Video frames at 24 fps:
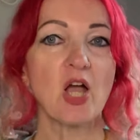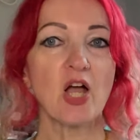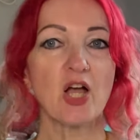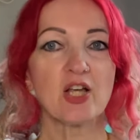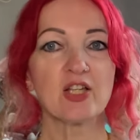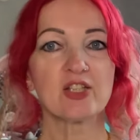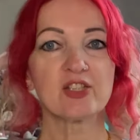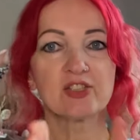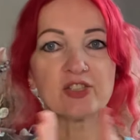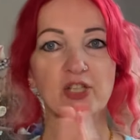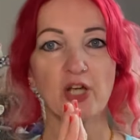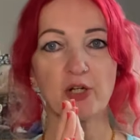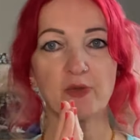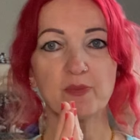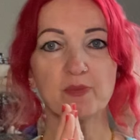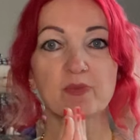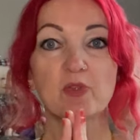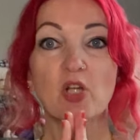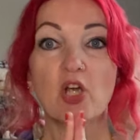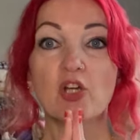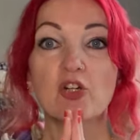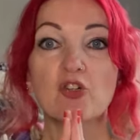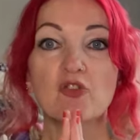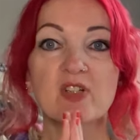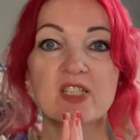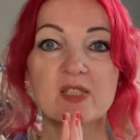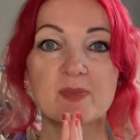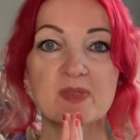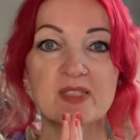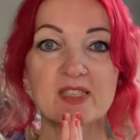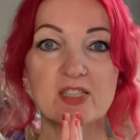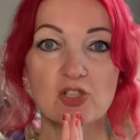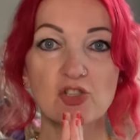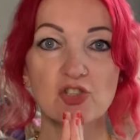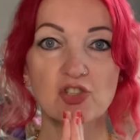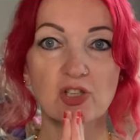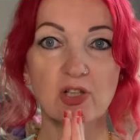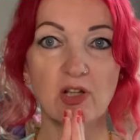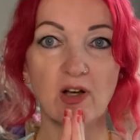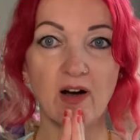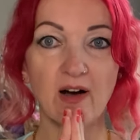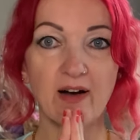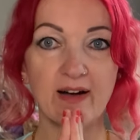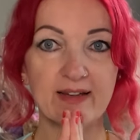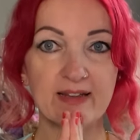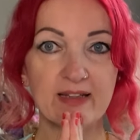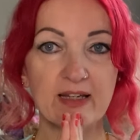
So, Christmas in July.